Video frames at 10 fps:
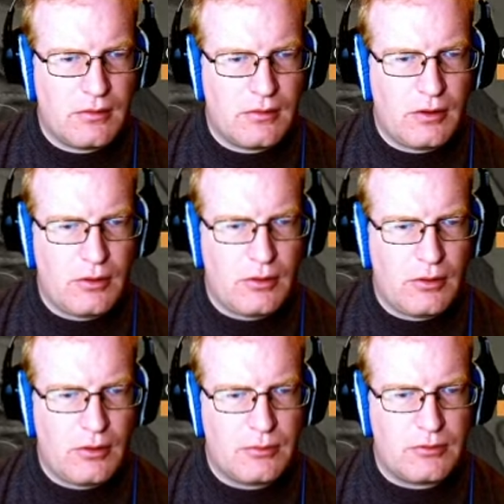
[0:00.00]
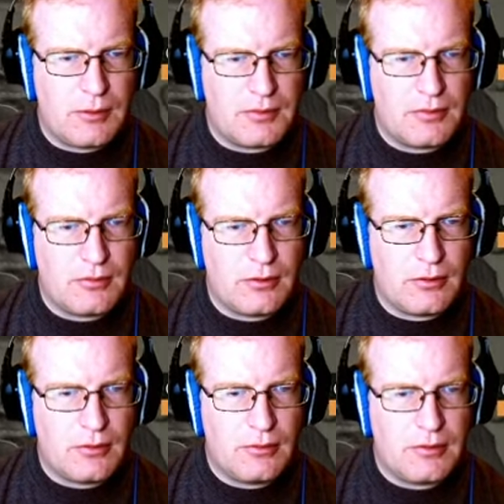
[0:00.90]
No, don't jump.
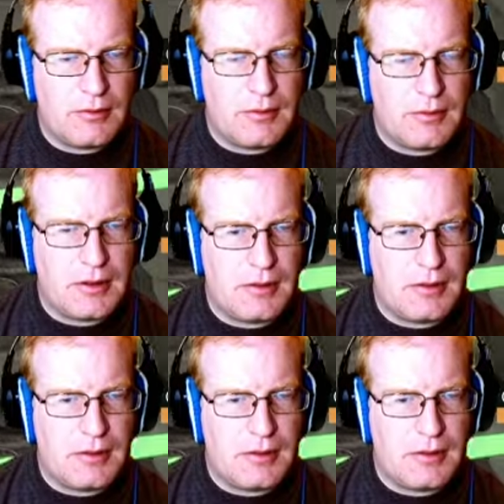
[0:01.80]
No, there we go.